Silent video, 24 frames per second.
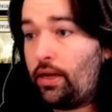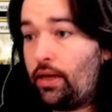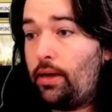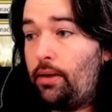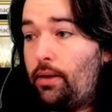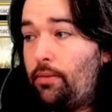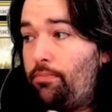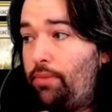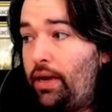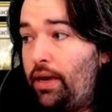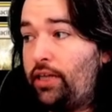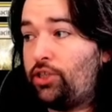
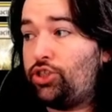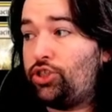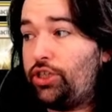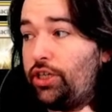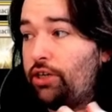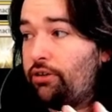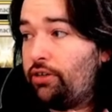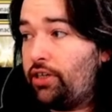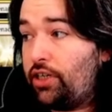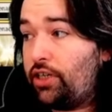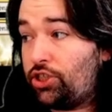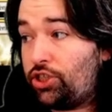pitch
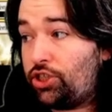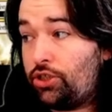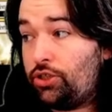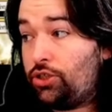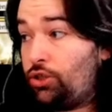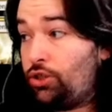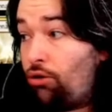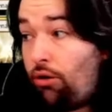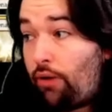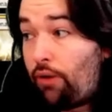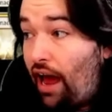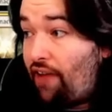Erudition,
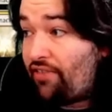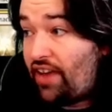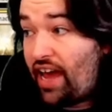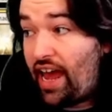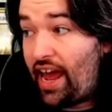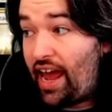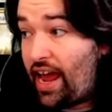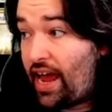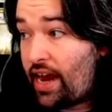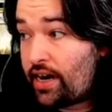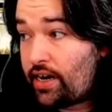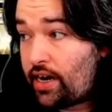you don't have a
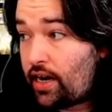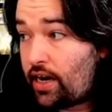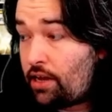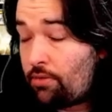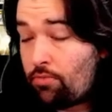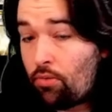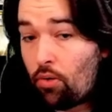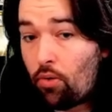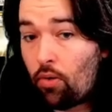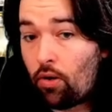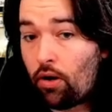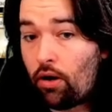hand
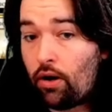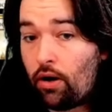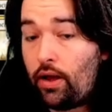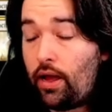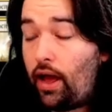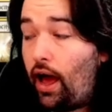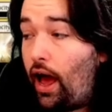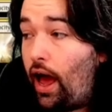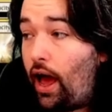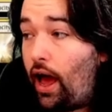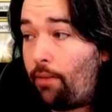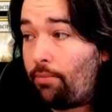anymore,
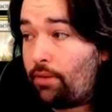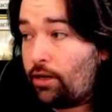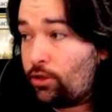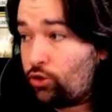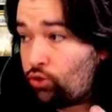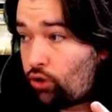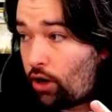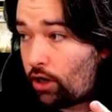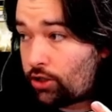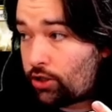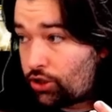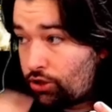I'm gonna
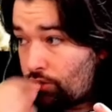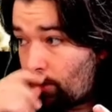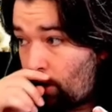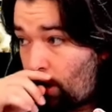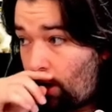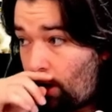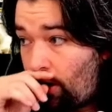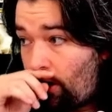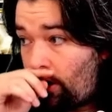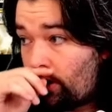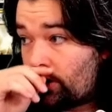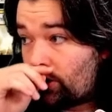draw 2
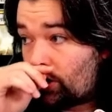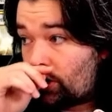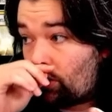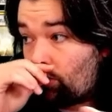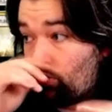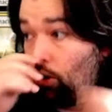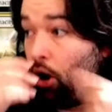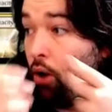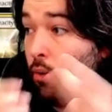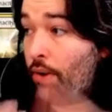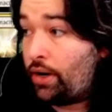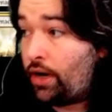cards,
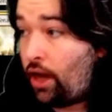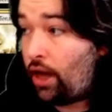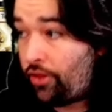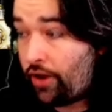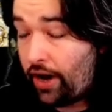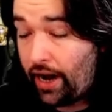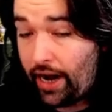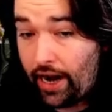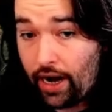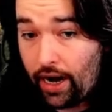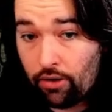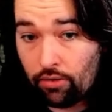throw
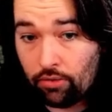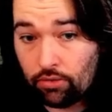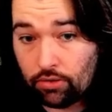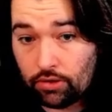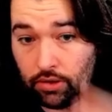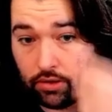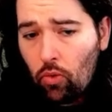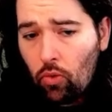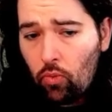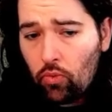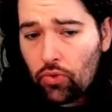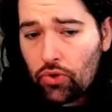another
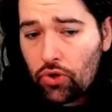Herald.